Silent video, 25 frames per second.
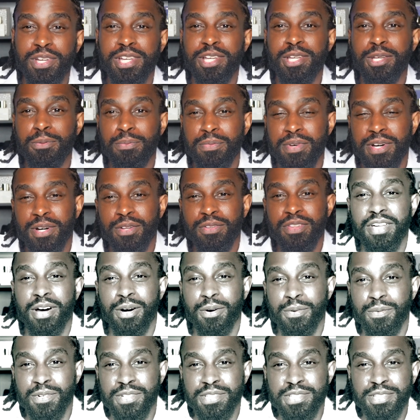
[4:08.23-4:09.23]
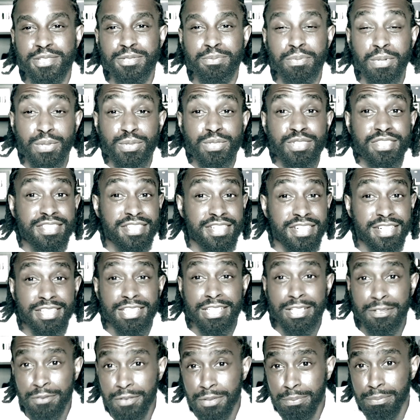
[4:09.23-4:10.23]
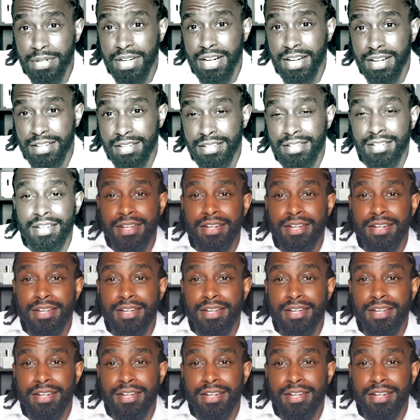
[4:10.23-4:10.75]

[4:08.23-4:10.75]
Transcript: email that I wasn't supposed to tell everybody.